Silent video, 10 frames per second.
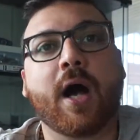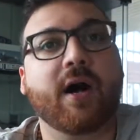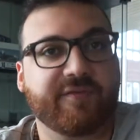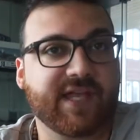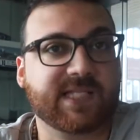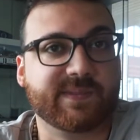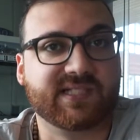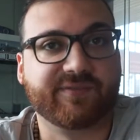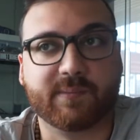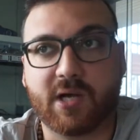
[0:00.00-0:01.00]
of that
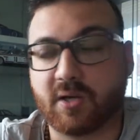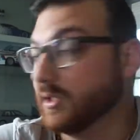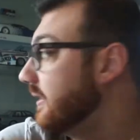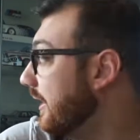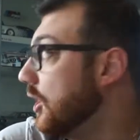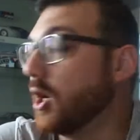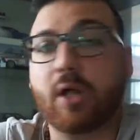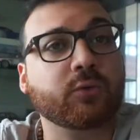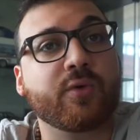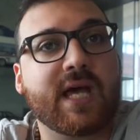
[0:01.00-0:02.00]
specific model. They're not
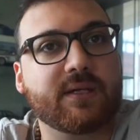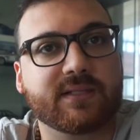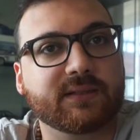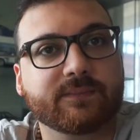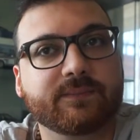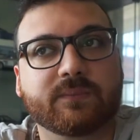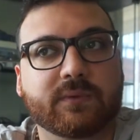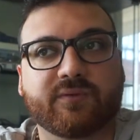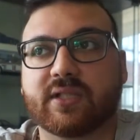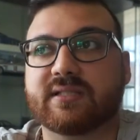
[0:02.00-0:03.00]
all 2,000.
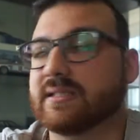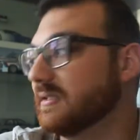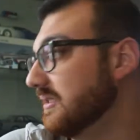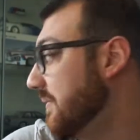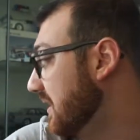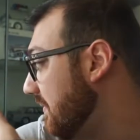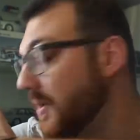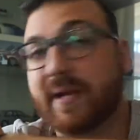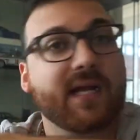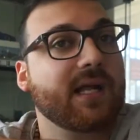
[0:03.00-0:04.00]
For instance, some of them
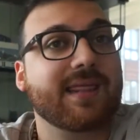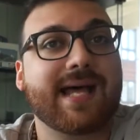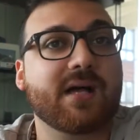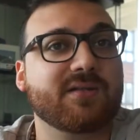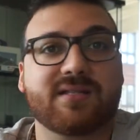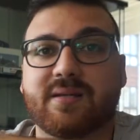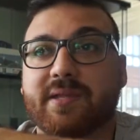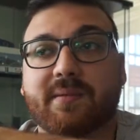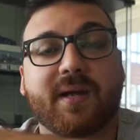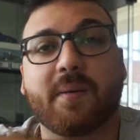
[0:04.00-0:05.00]
are made 1,000, some
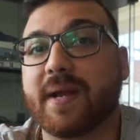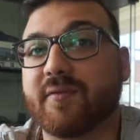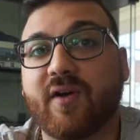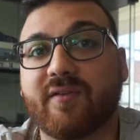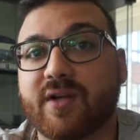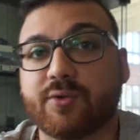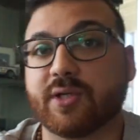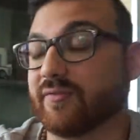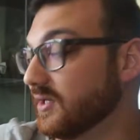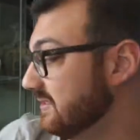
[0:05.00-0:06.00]
of them are made
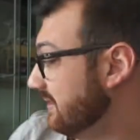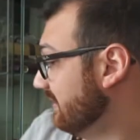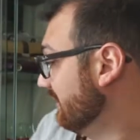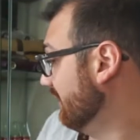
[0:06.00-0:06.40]
500. For instance,